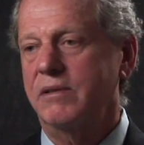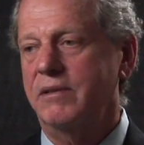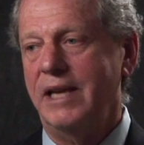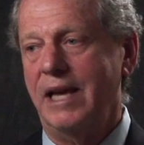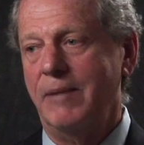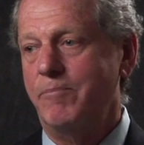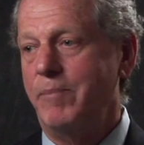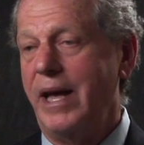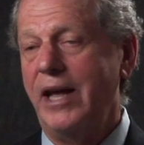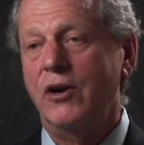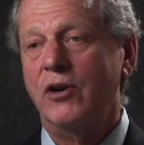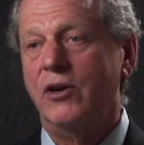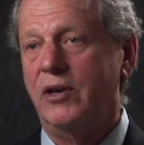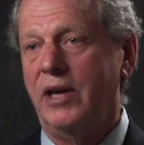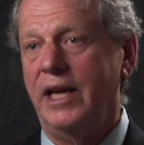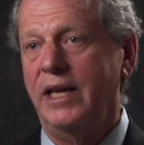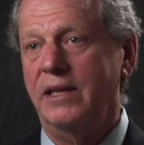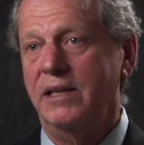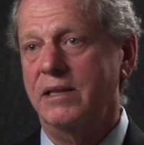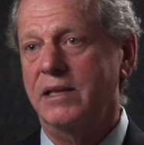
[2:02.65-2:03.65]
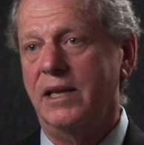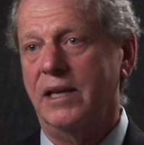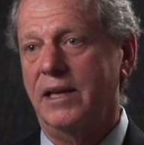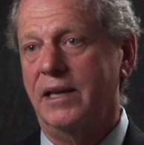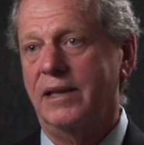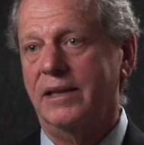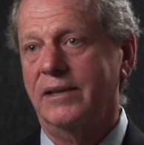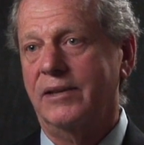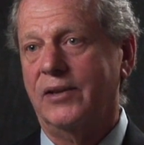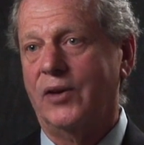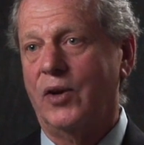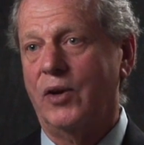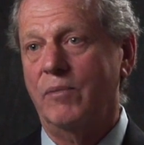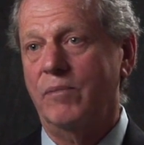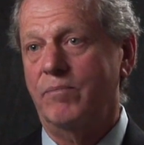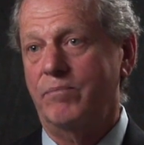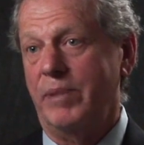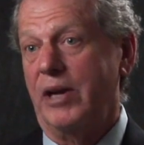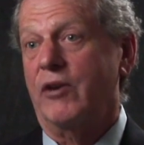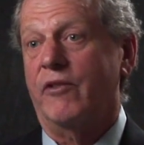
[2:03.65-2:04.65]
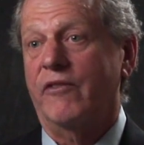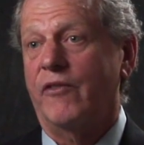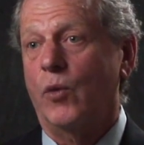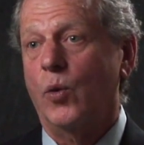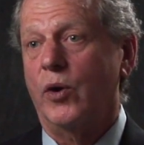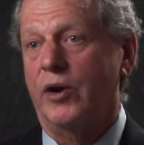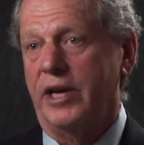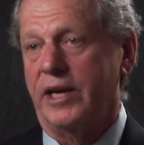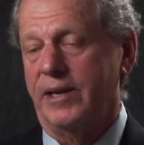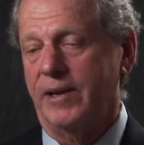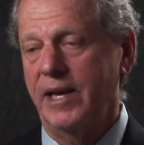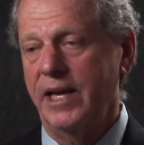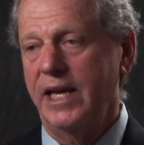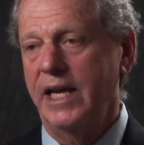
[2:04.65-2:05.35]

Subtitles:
get better and are better for it.